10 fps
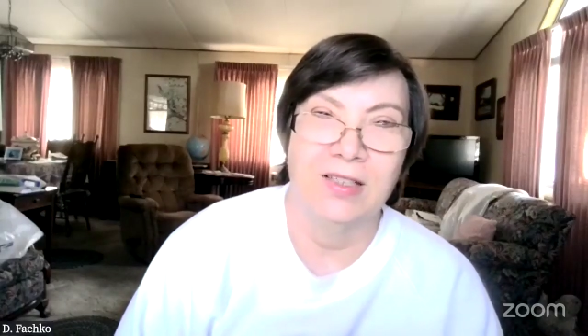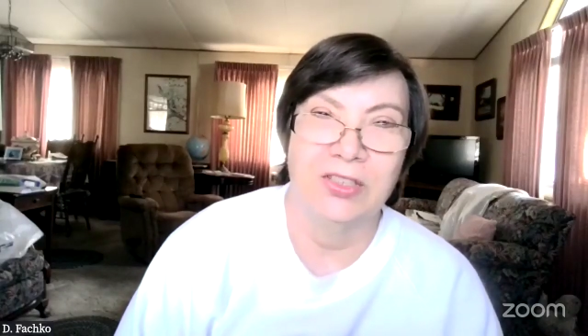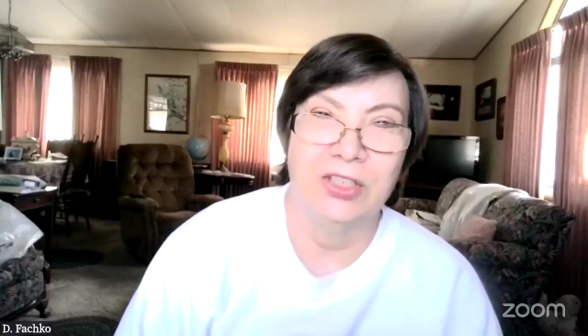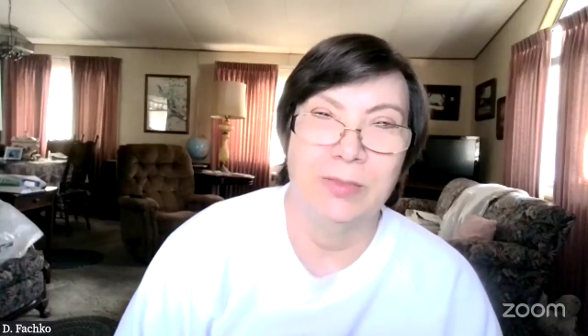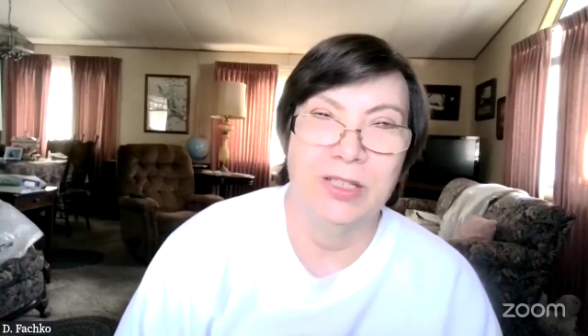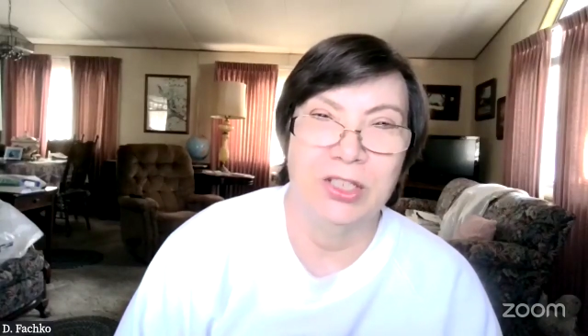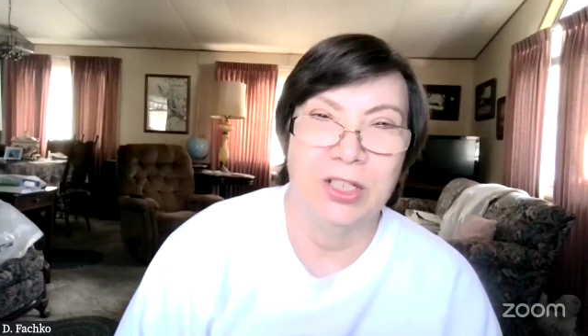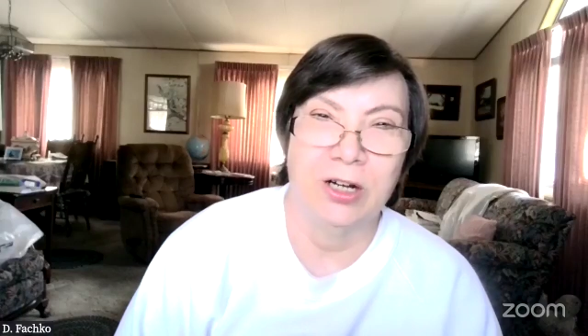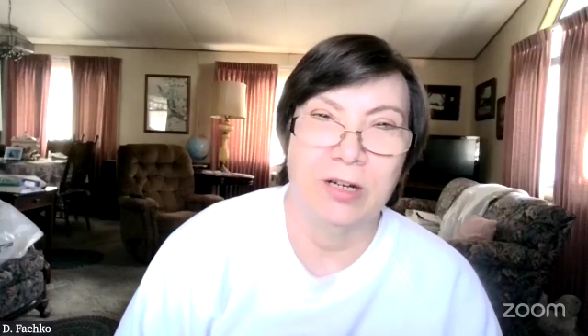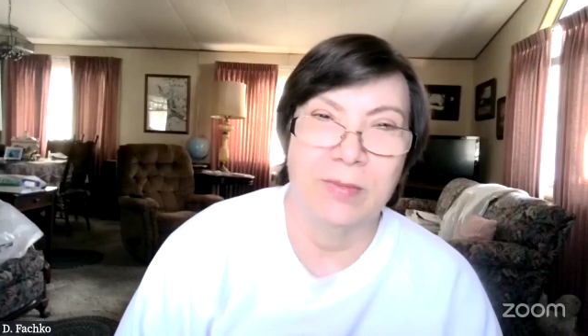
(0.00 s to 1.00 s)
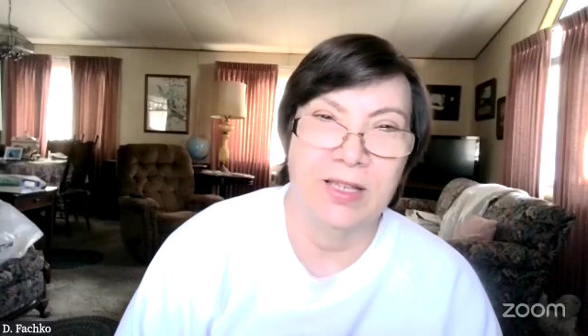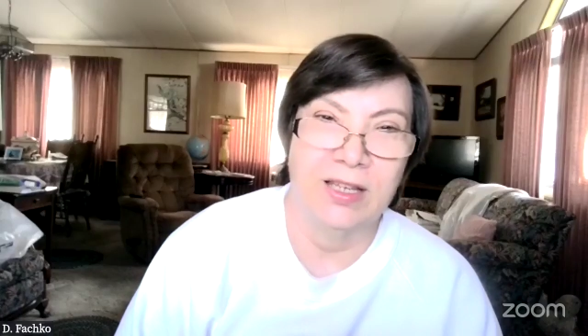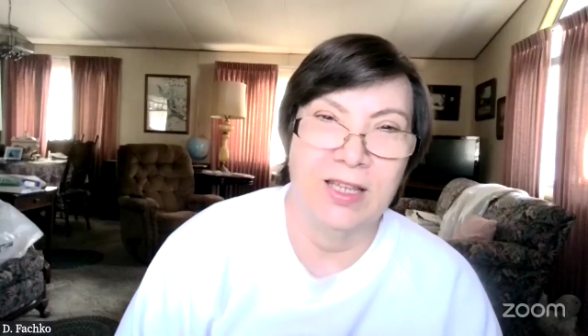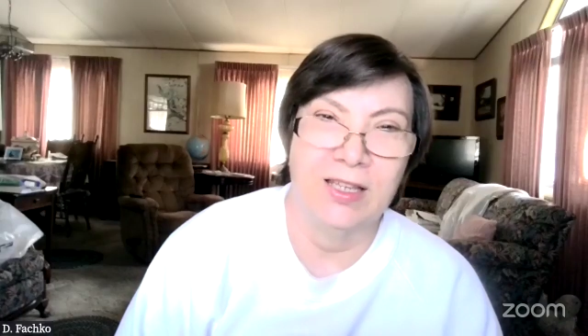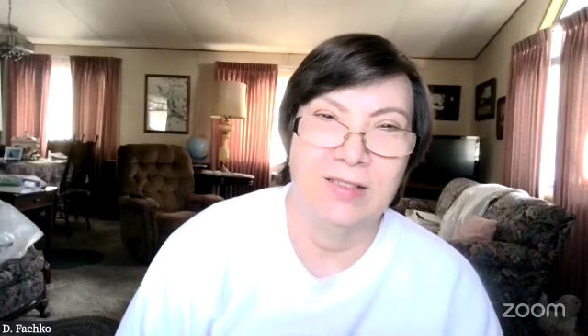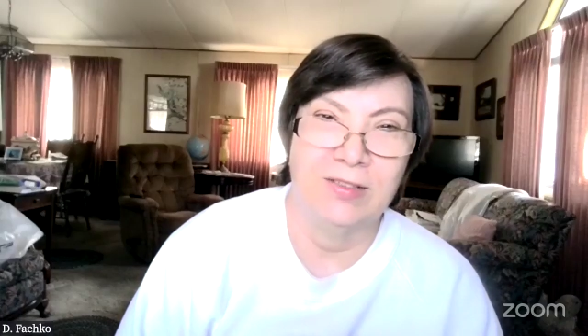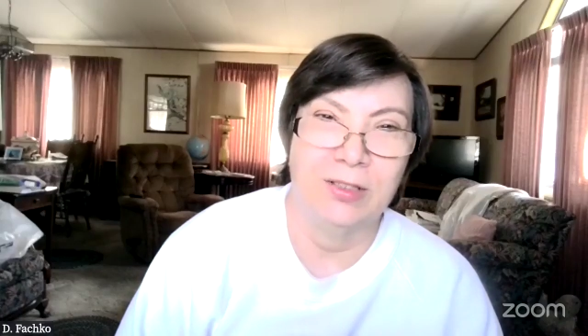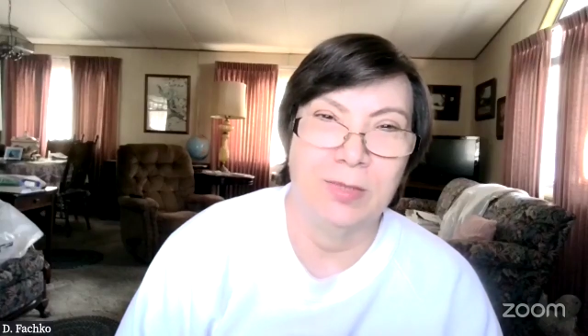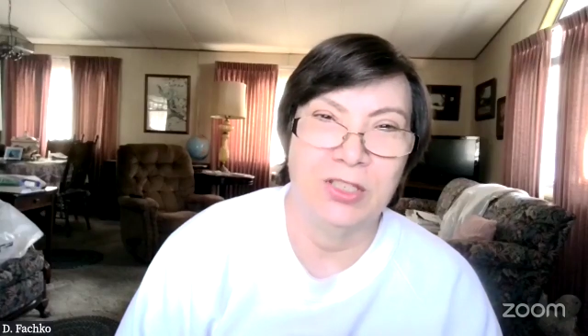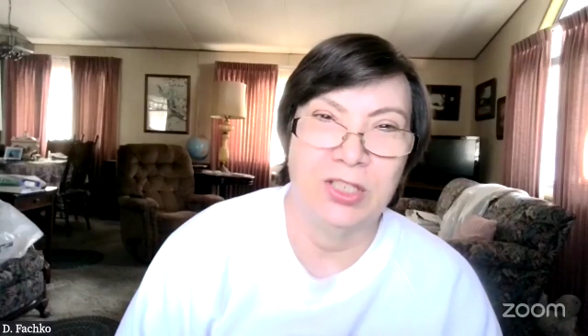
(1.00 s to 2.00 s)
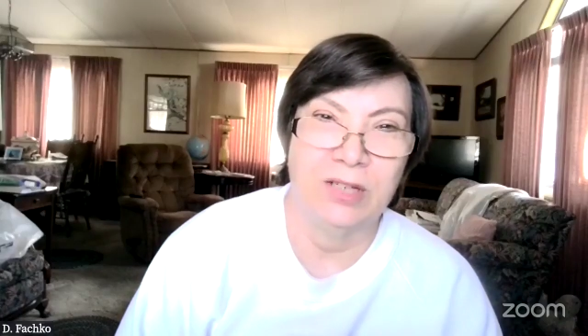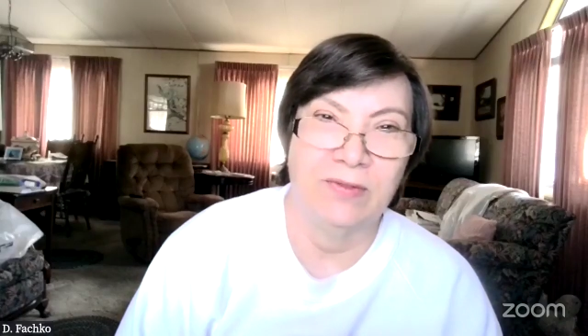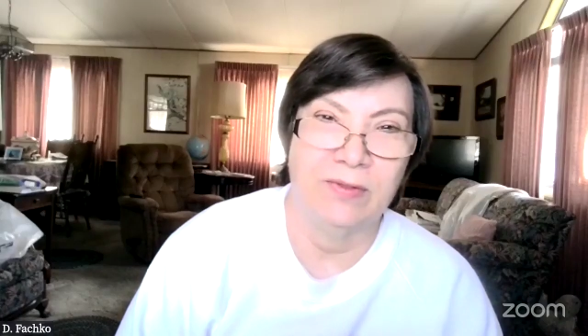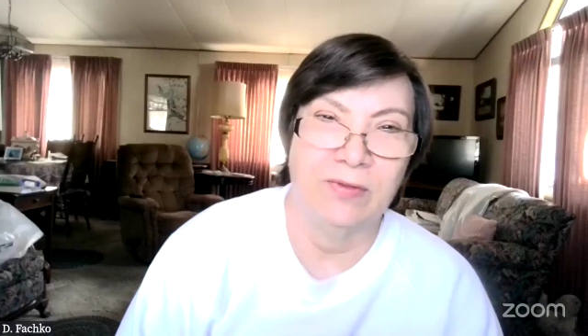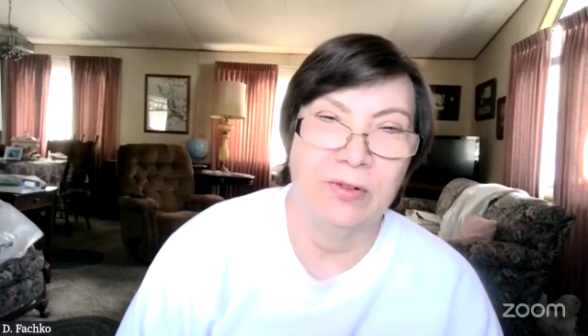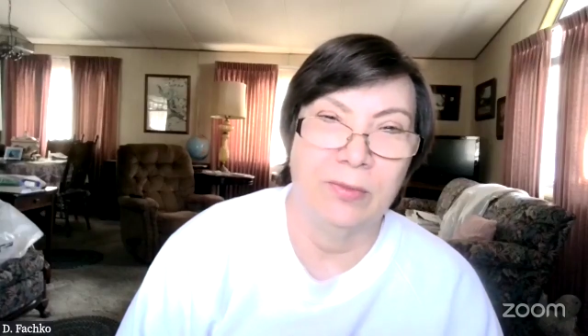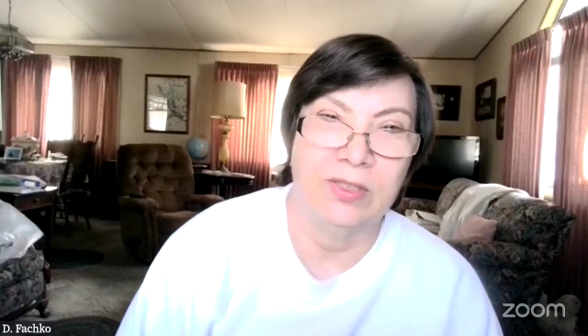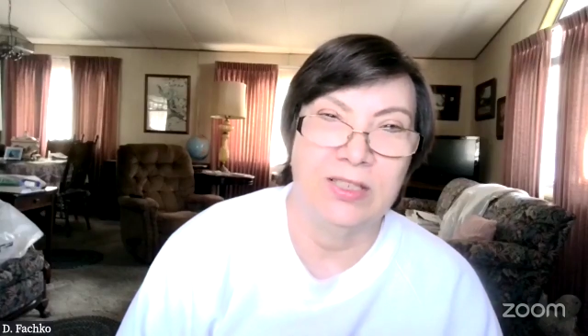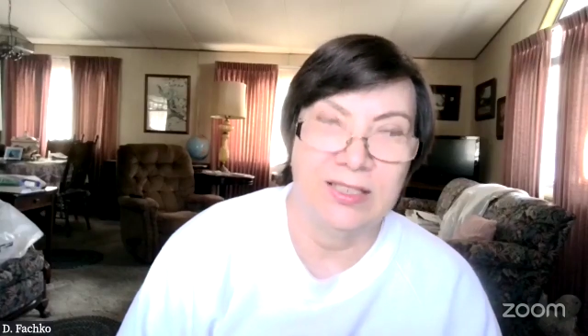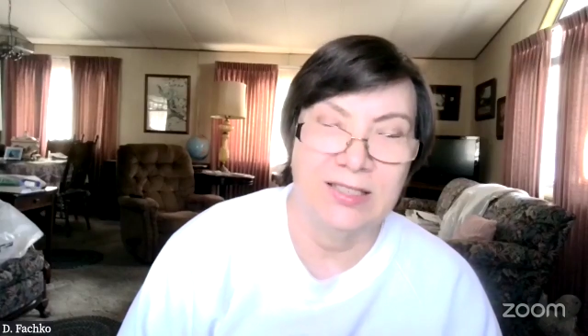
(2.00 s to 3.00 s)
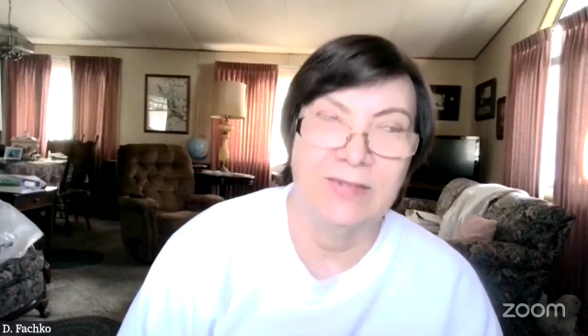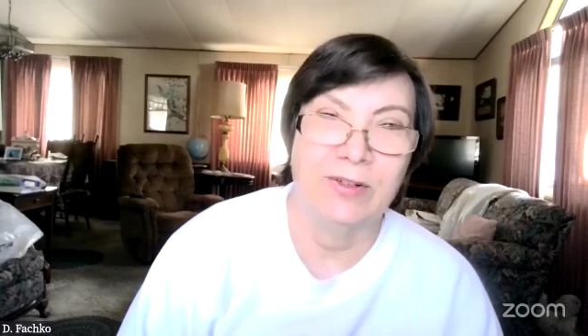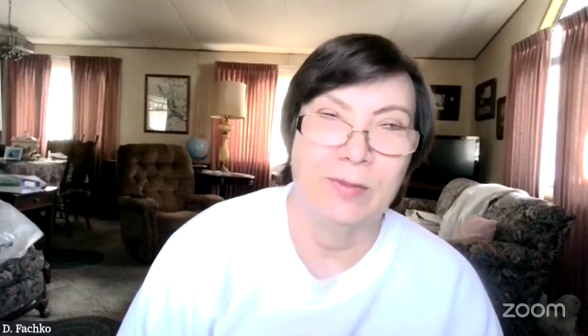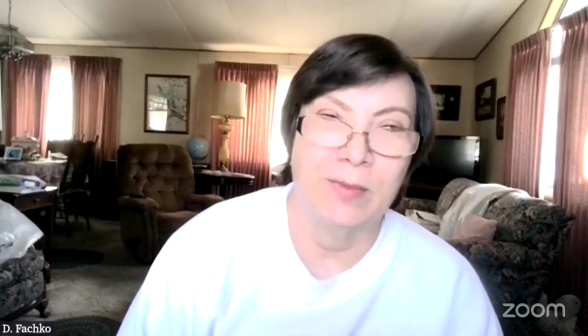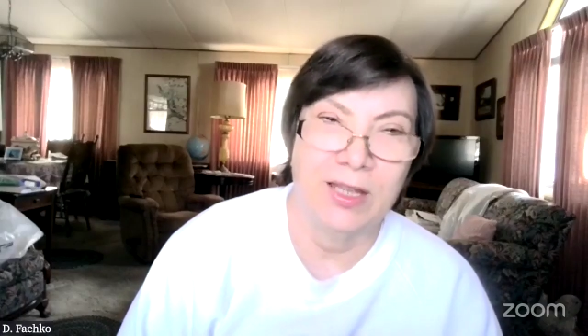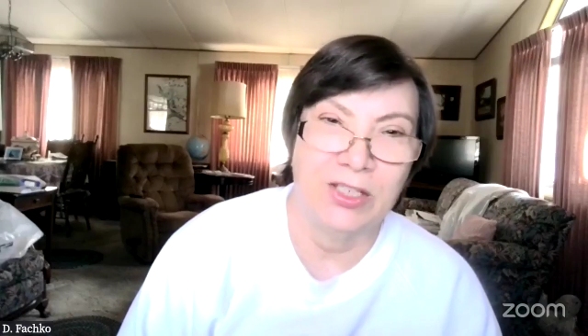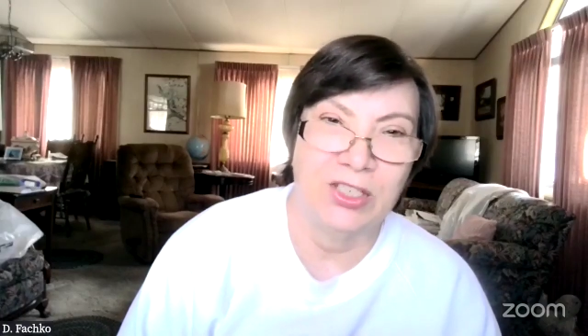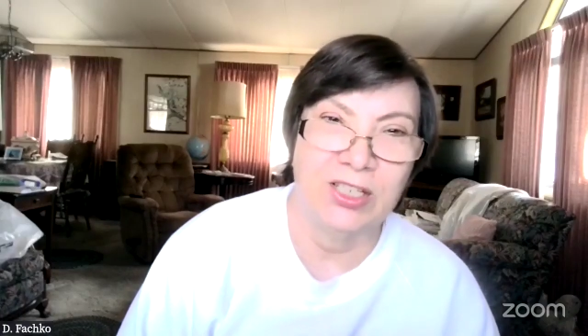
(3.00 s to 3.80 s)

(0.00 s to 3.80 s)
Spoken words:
too much dark money, too much disinformation,